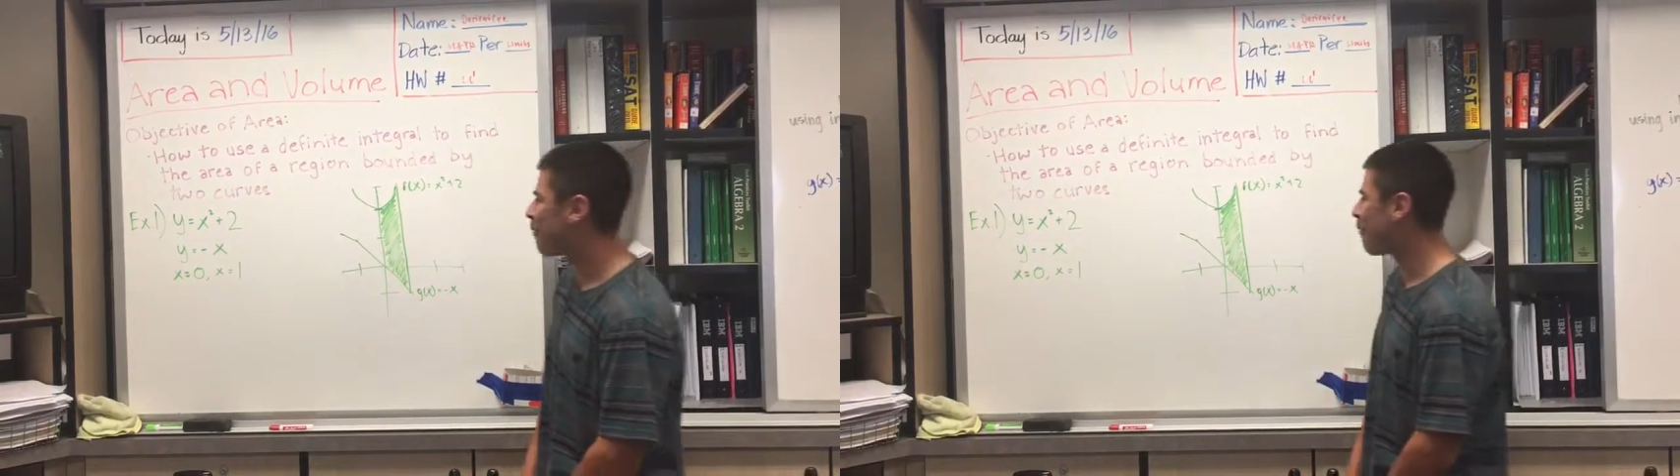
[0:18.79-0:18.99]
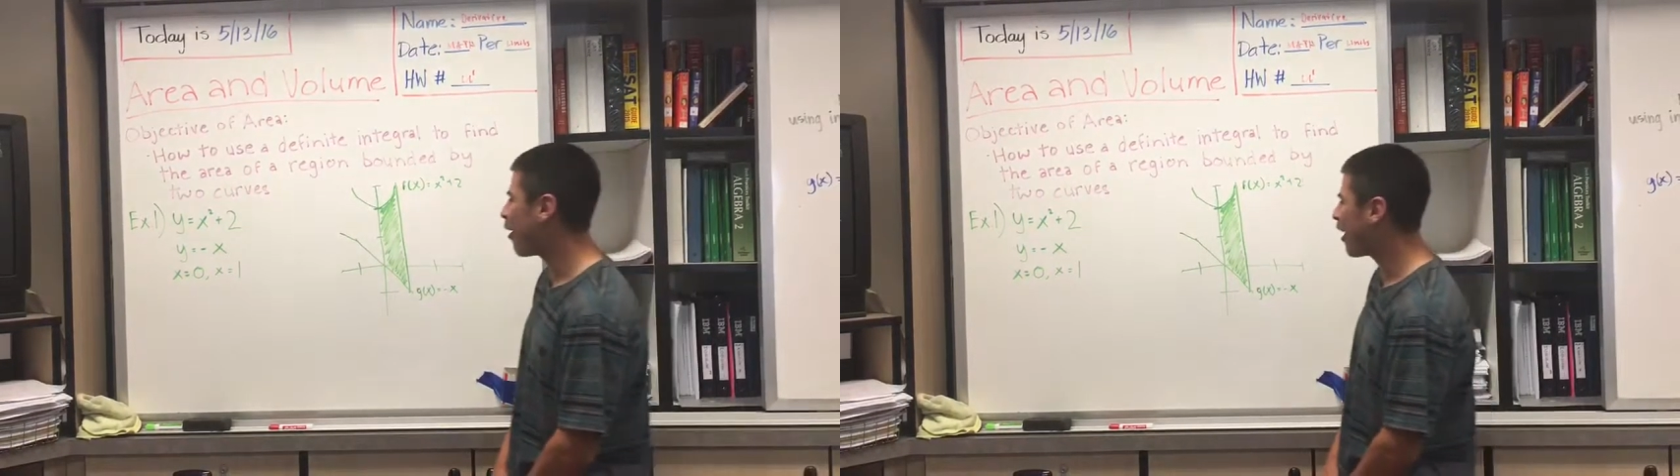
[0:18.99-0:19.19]

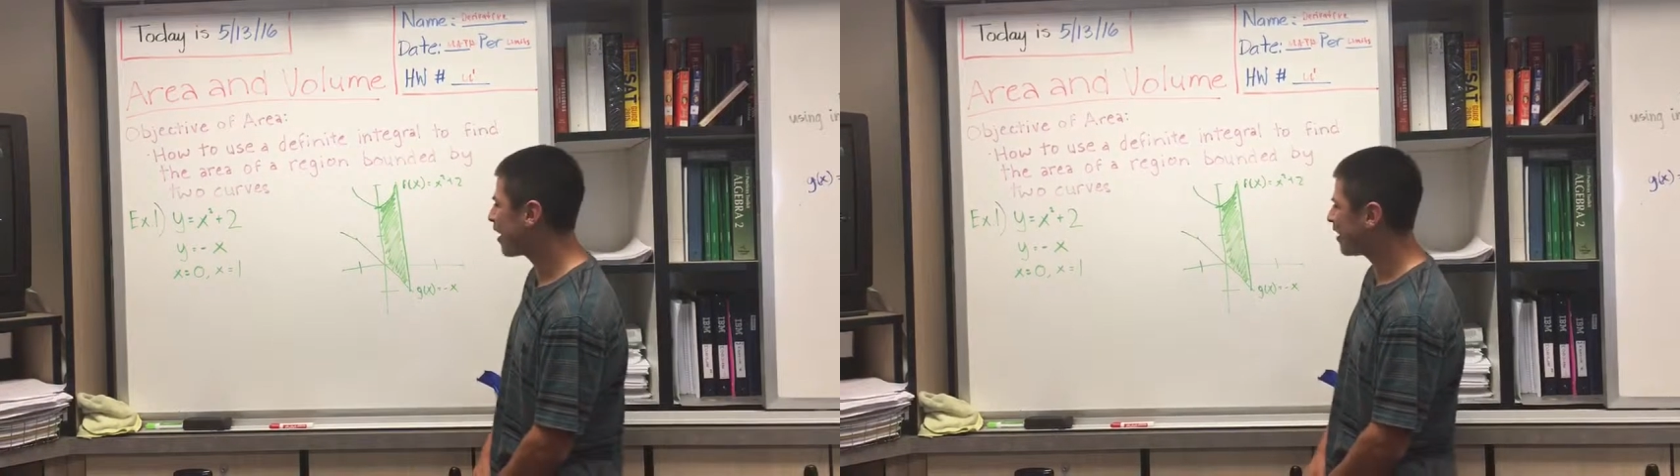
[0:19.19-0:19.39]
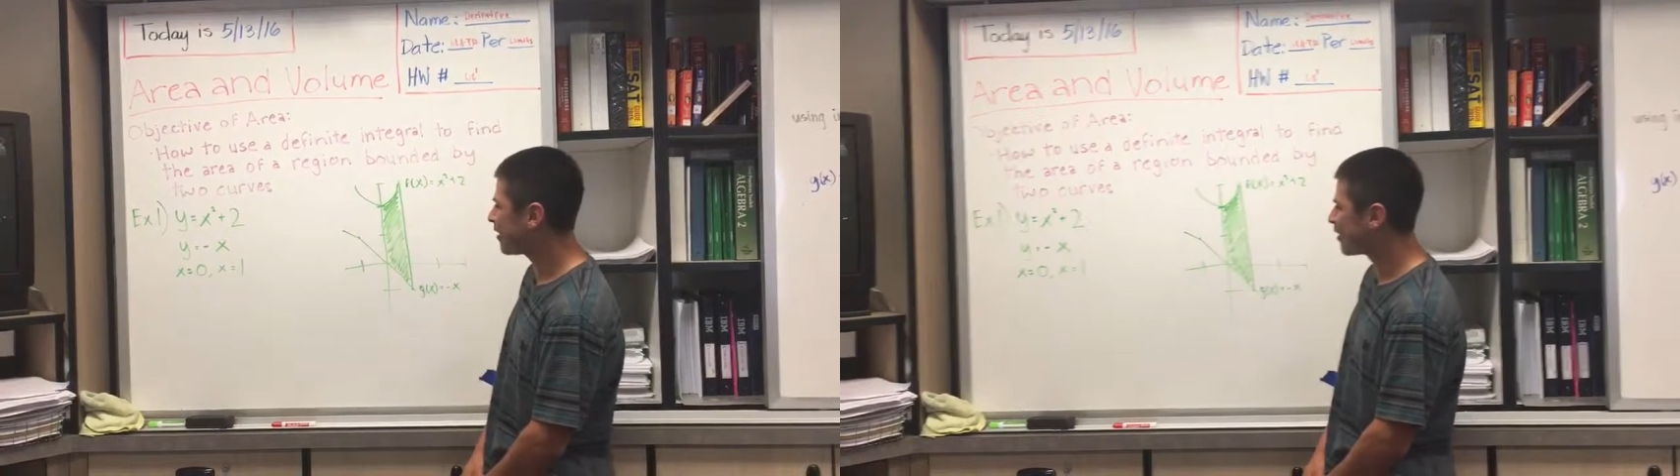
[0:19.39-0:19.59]

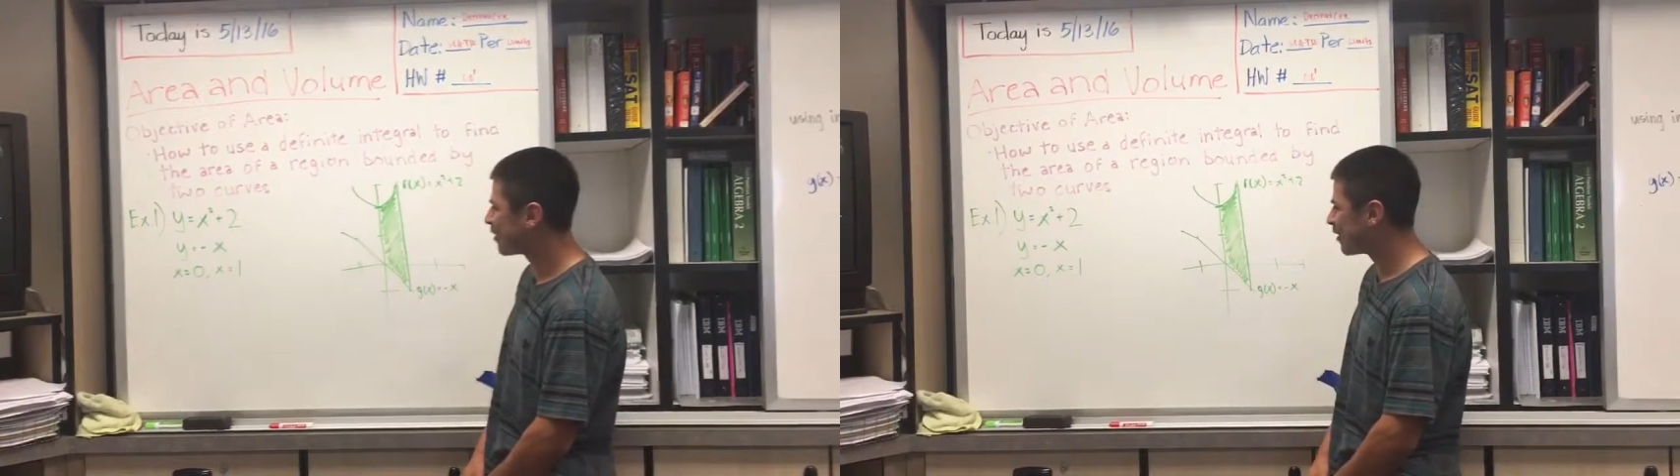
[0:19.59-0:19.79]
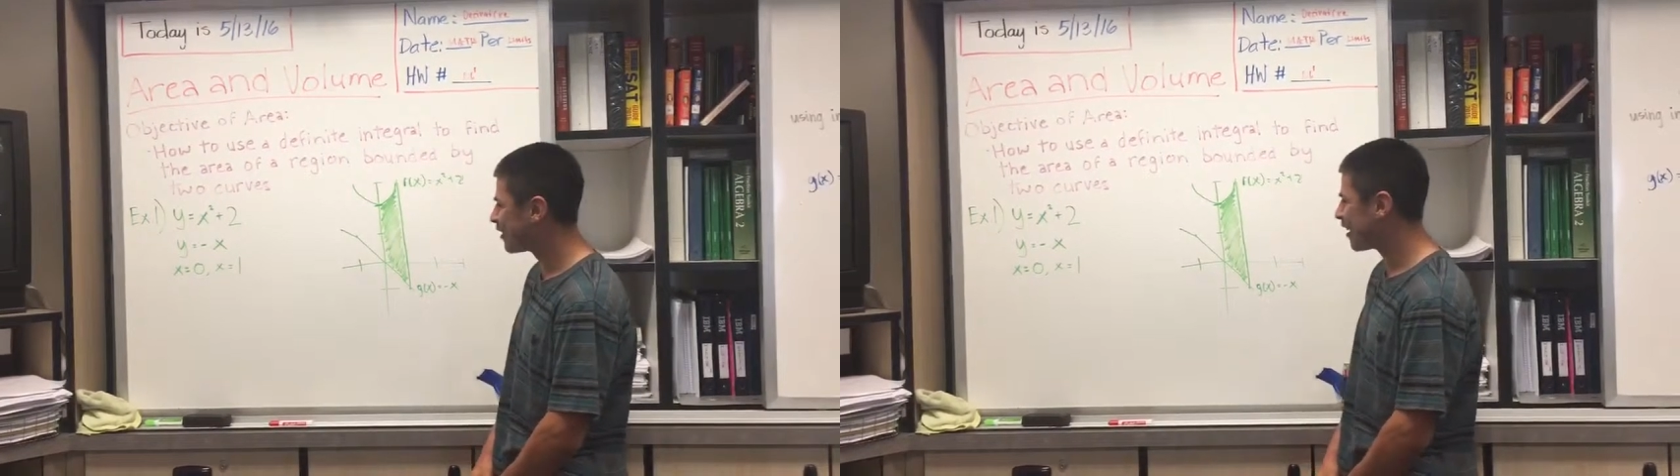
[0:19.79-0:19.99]
y
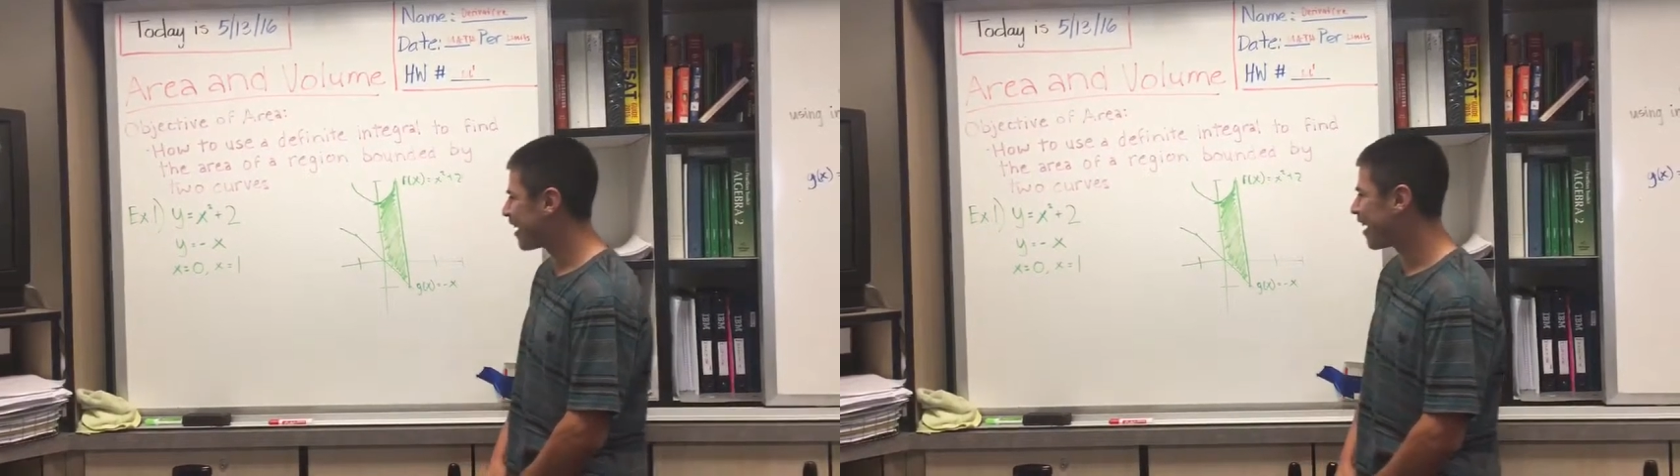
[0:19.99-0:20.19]
equals